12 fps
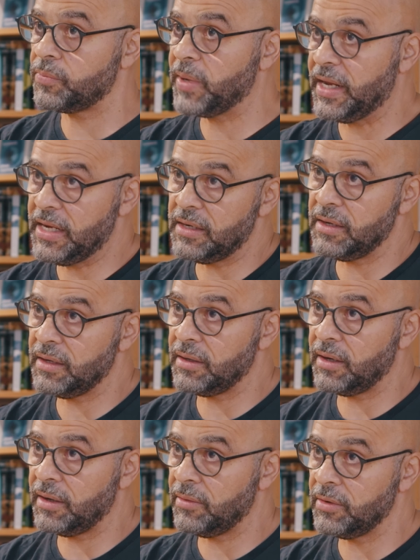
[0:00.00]
pain,
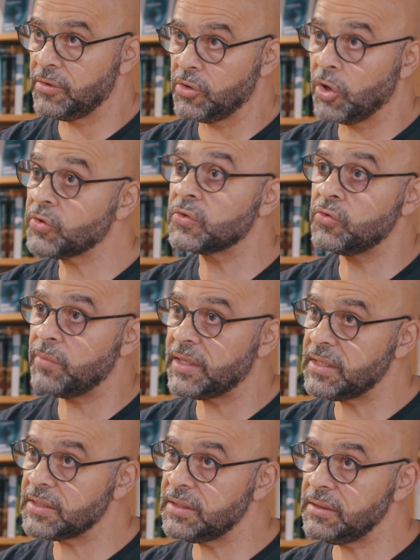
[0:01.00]
not through
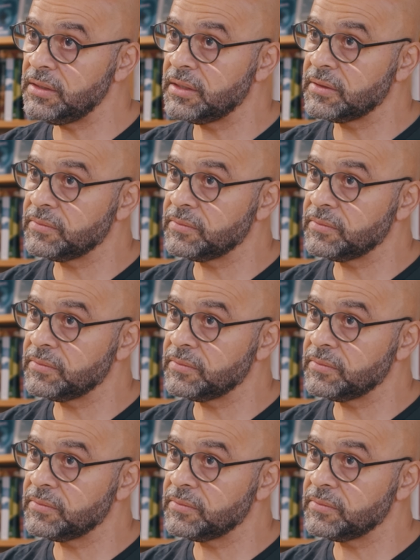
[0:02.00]
medicine?